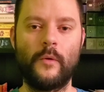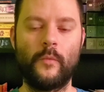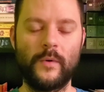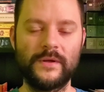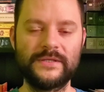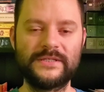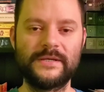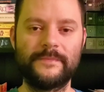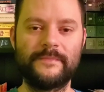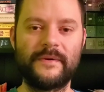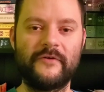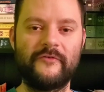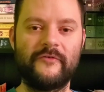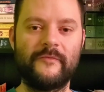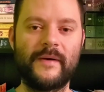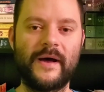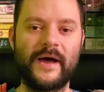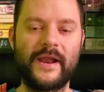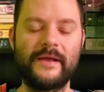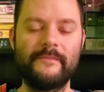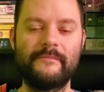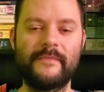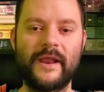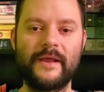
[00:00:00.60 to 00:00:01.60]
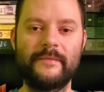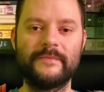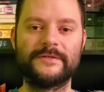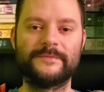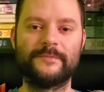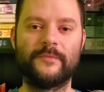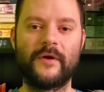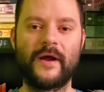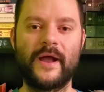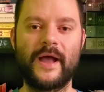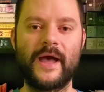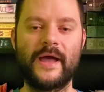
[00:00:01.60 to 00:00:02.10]
What's up everybody? My name is
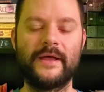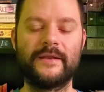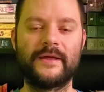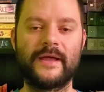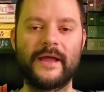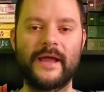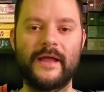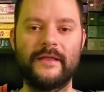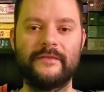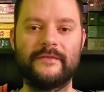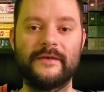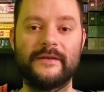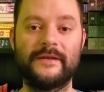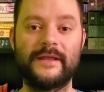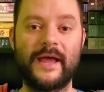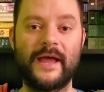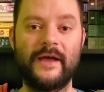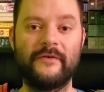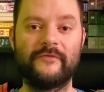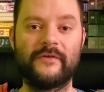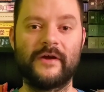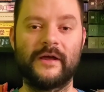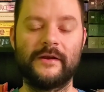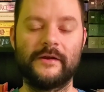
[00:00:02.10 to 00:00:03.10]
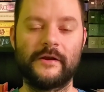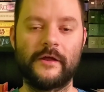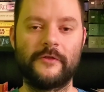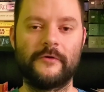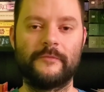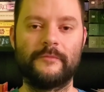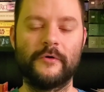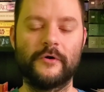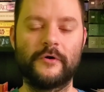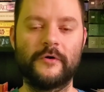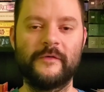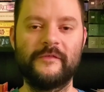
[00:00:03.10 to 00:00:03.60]
Brad and today I've got another
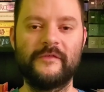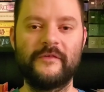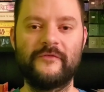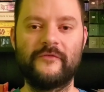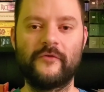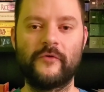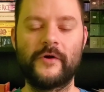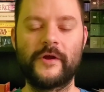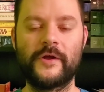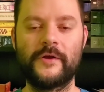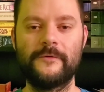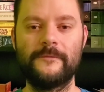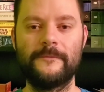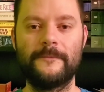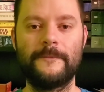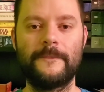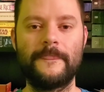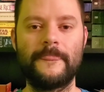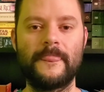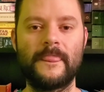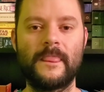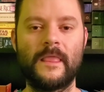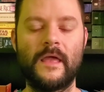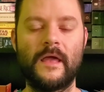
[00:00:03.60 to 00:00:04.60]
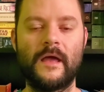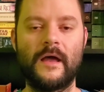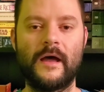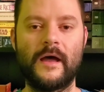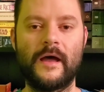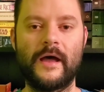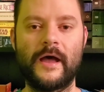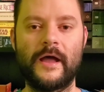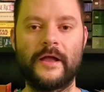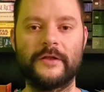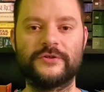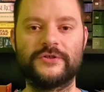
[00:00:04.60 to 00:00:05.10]
book review for you.
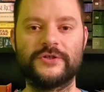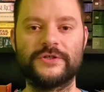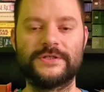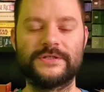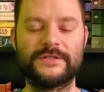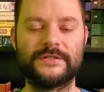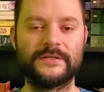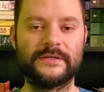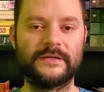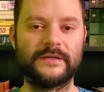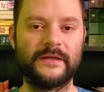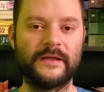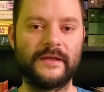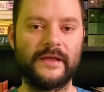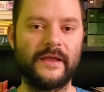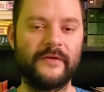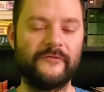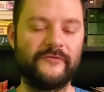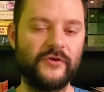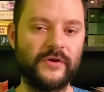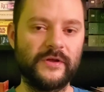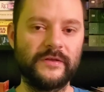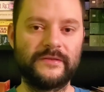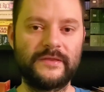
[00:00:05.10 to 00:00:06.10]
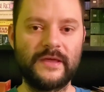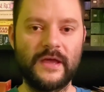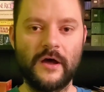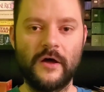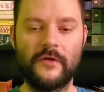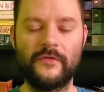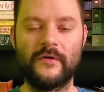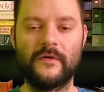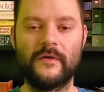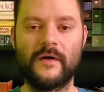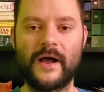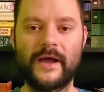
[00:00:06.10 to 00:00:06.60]
Uh, just if you can
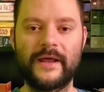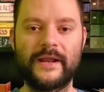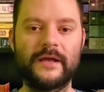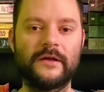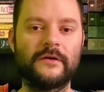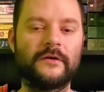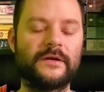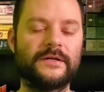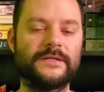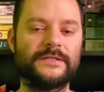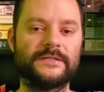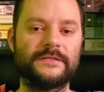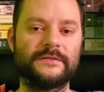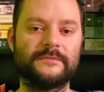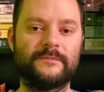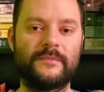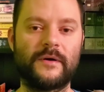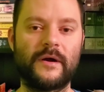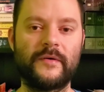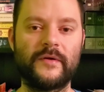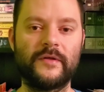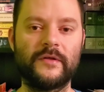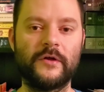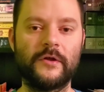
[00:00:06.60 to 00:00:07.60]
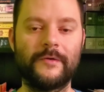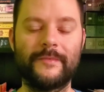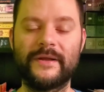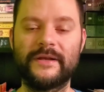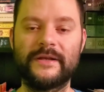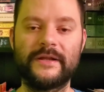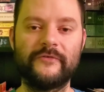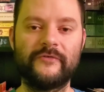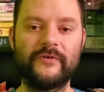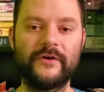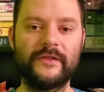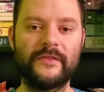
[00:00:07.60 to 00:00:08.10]
tell the lighting is probably a little bit
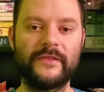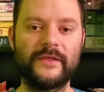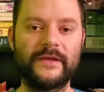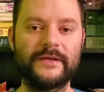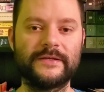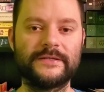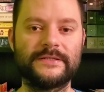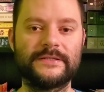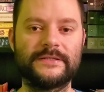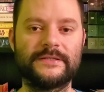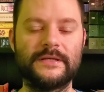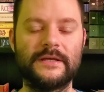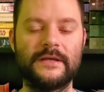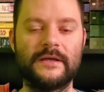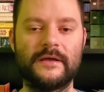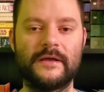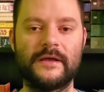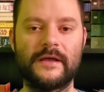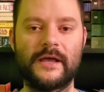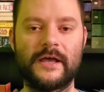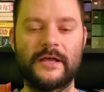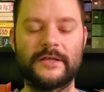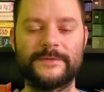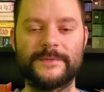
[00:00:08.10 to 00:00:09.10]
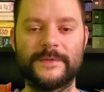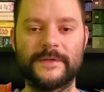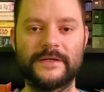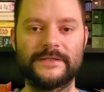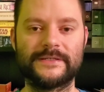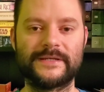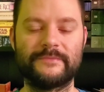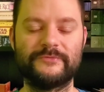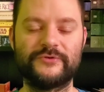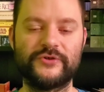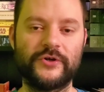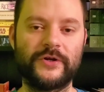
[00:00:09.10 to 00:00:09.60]
different in this. Uh, it's
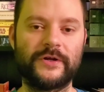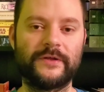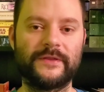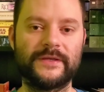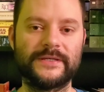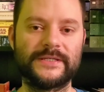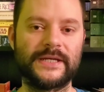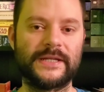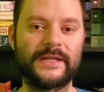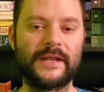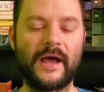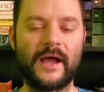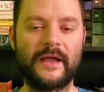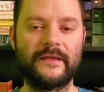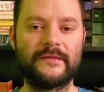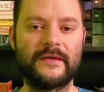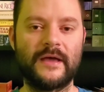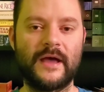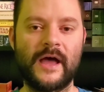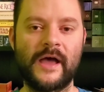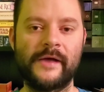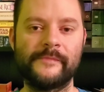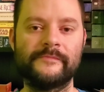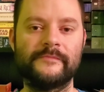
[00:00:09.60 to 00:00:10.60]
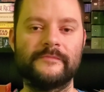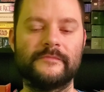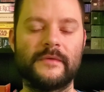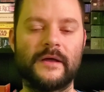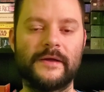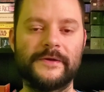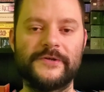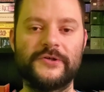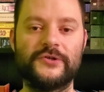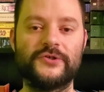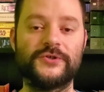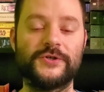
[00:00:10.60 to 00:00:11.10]
because I'm shooting this at nighttime. I
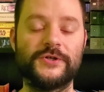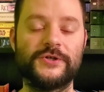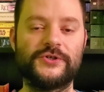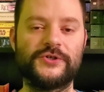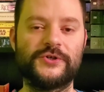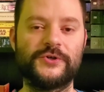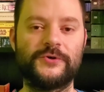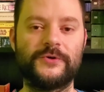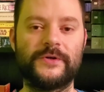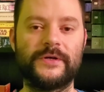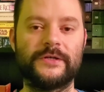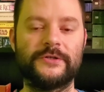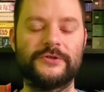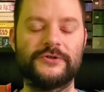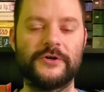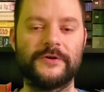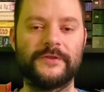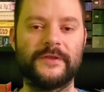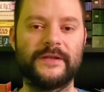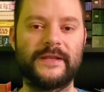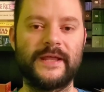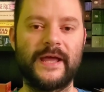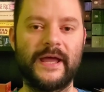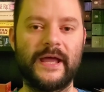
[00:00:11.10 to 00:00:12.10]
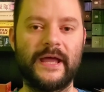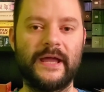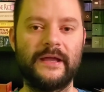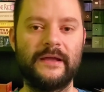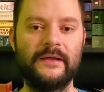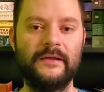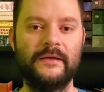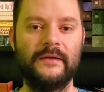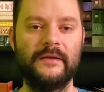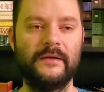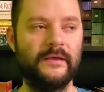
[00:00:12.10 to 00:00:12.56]
usually shoot it during the day.